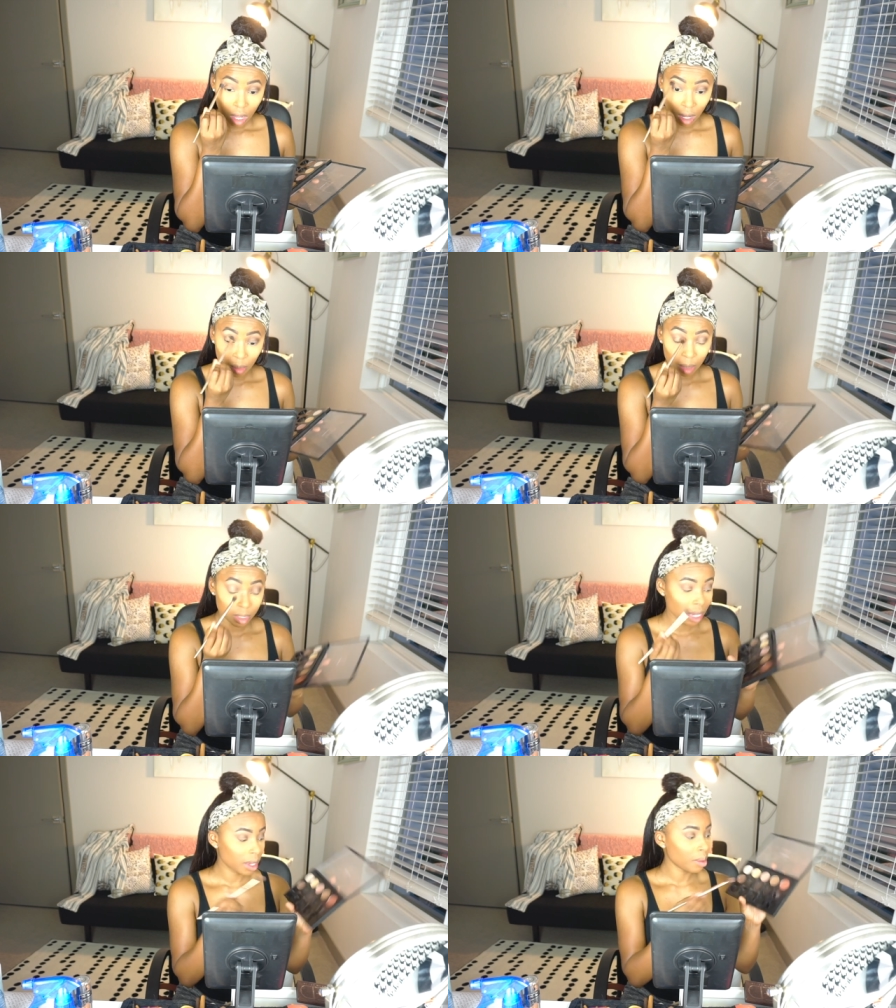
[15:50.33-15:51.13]
Um, I'm
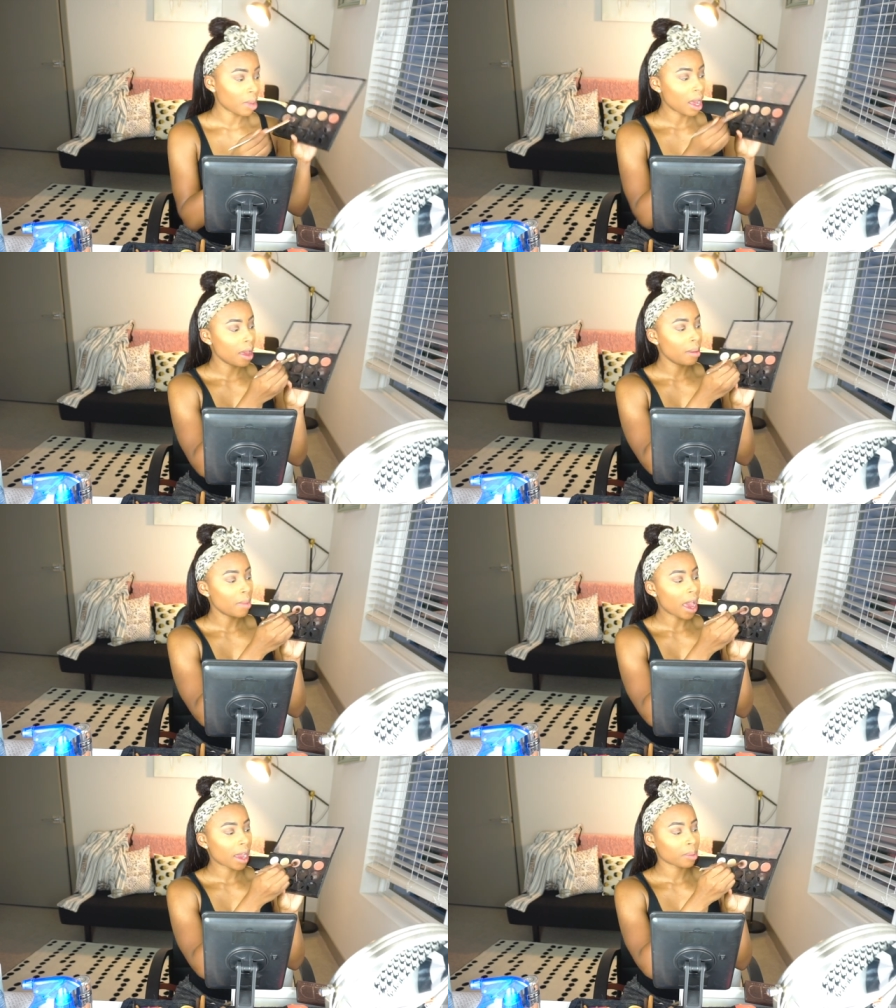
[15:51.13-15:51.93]
taking my
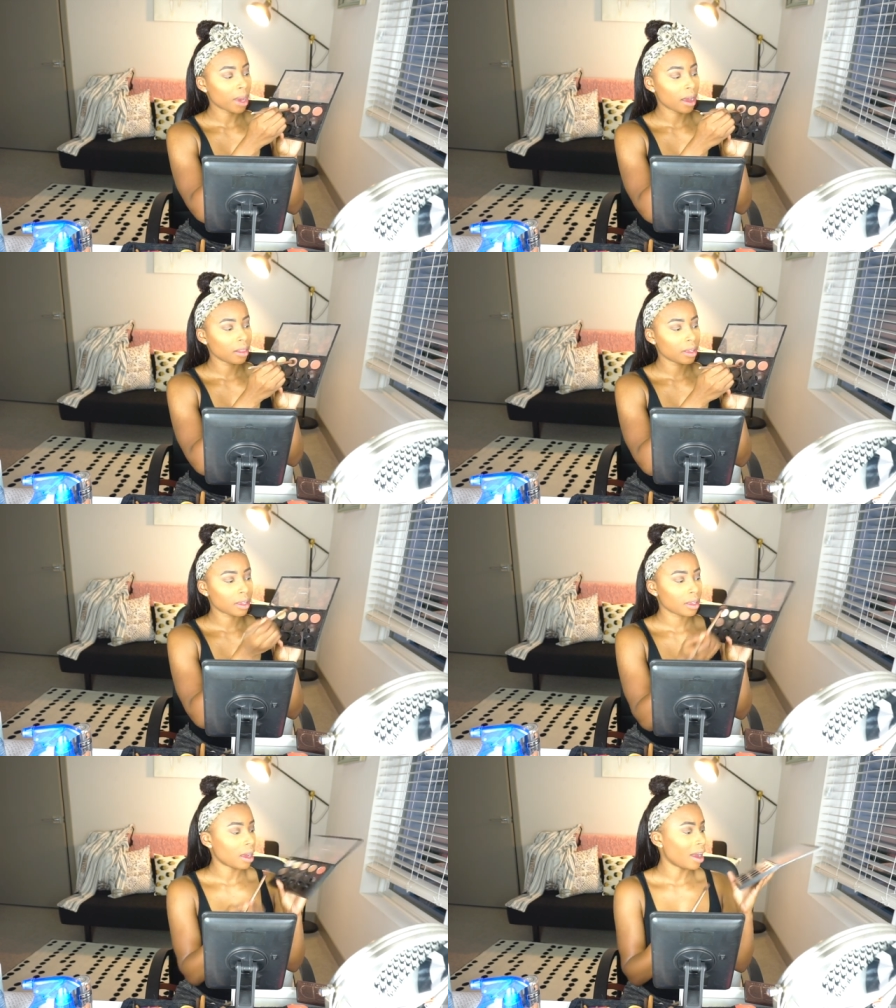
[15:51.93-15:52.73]
MAC
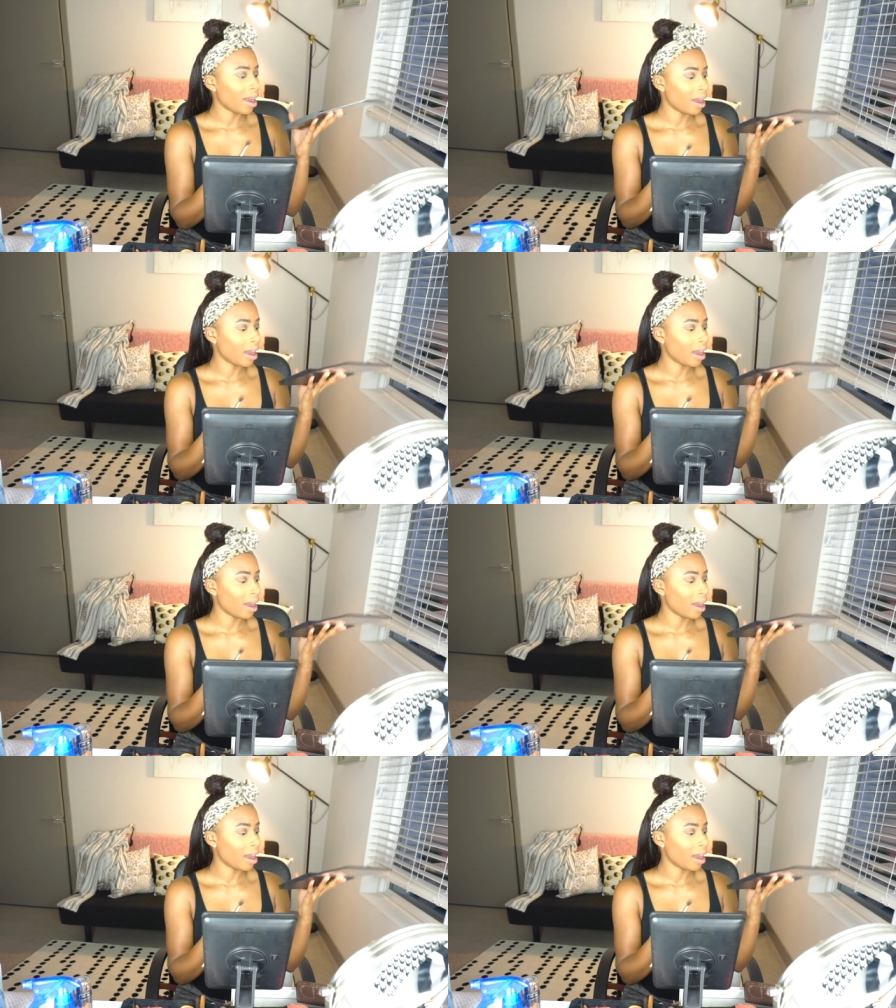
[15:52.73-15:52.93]
palette. I